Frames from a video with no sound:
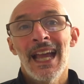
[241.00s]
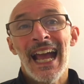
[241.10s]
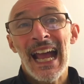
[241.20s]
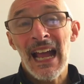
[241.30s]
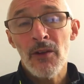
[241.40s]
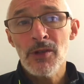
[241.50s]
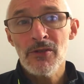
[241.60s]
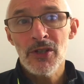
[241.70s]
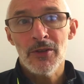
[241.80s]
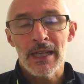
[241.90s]
How you
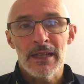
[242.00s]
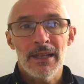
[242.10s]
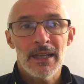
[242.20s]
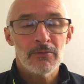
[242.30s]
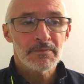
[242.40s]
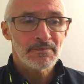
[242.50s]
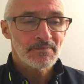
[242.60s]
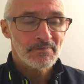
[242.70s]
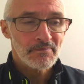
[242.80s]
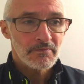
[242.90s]
do it. Now,
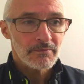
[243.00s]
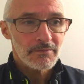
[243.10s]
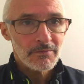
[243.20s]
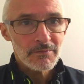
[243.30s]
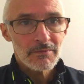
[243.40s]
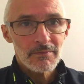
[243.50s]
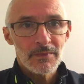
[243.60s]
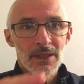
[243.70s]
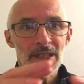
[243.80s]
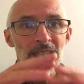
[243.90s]

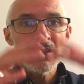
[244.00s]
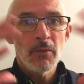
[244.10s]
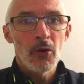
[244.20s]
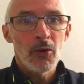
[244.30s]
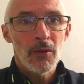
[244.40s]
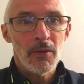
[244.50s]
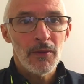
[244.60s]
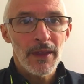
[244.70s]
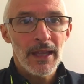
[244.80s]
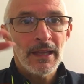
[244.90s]
this is more
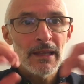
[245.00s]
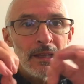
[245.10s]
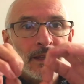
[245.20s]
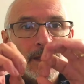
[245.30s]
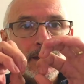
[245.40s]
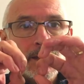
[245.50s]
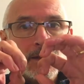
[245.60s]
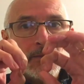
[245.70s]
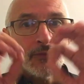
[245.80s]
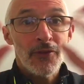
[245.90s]
the
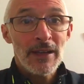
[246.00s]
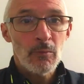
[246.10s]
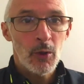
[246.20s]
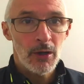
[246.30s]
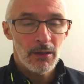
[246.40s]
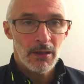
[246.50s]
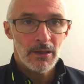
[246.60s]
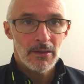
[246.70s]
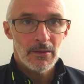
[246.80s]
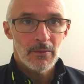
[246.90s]
framework.